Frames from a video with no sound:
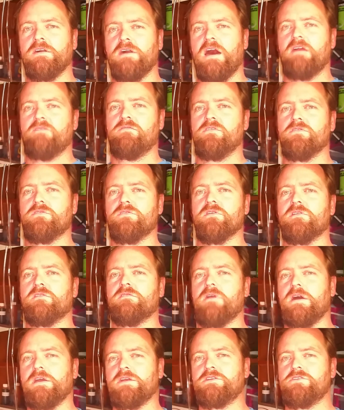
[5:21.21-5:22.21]
Have a look at
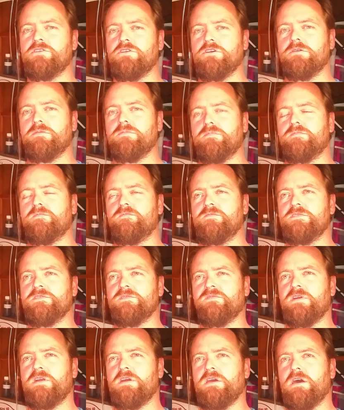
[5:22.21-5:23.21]
Craig Tube's
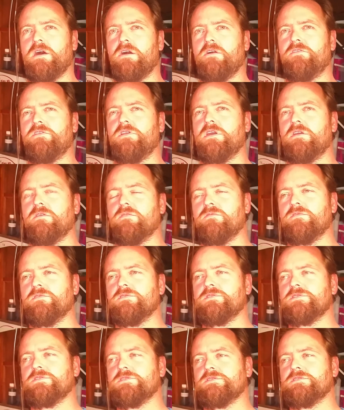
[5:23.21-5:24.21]
video. I think it
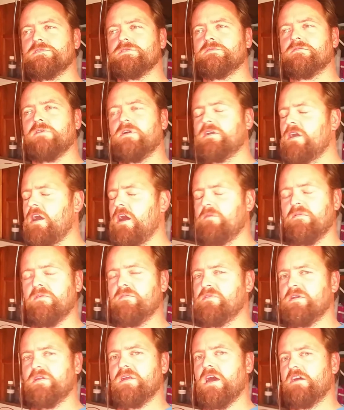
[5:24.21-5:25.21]
was, I can't
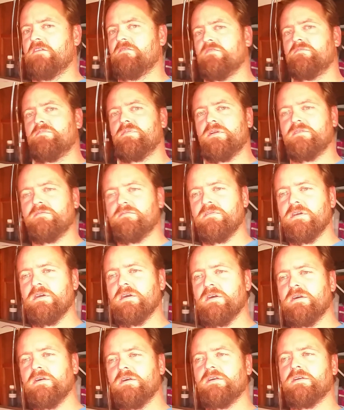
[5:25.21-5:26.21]
remember the name of it, but
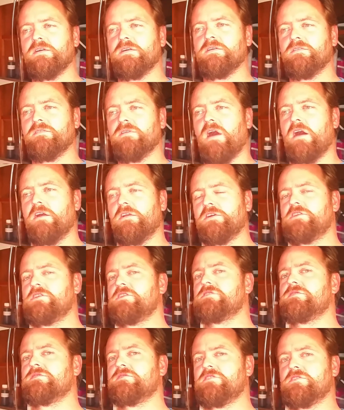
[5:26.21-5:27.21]
only
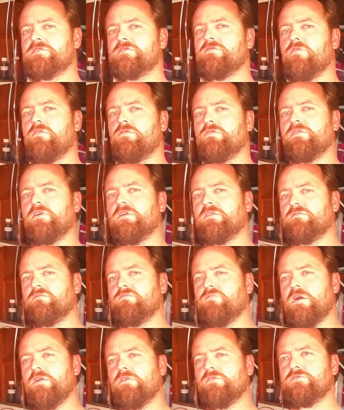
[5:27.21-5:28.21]
just gone like
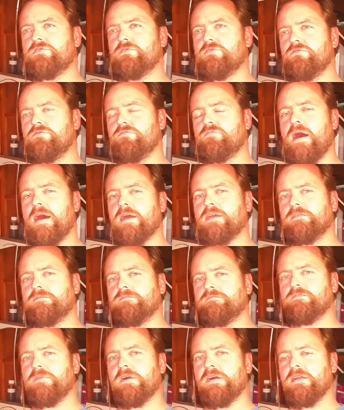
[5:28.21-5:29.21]
1 or 2 back,
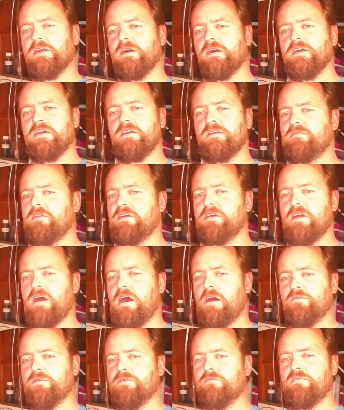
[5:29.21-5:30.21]
and he
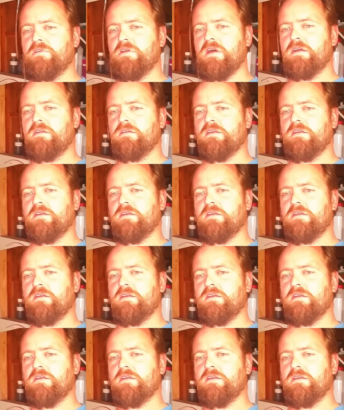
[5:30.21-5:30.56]
nailed it with that.